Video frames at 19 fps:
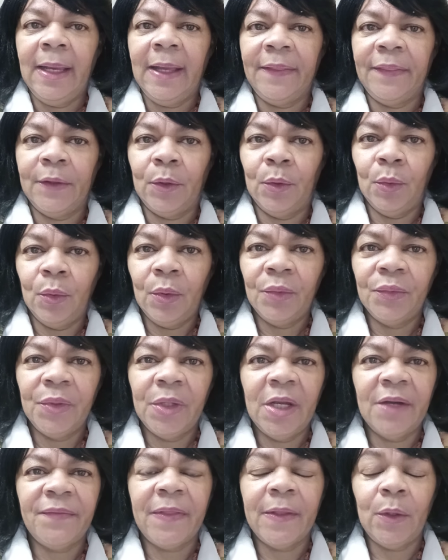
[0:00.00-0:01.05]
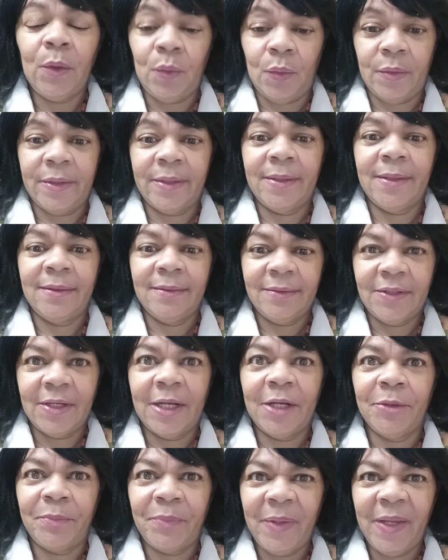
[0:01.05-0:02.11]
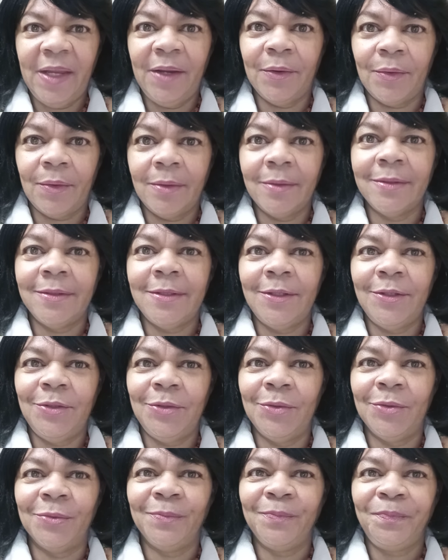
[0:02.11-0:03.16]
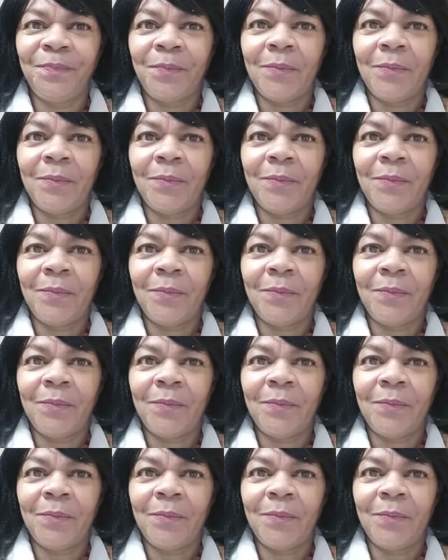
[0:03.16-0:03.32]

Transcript: And the glory of the Lord shall appear unto you.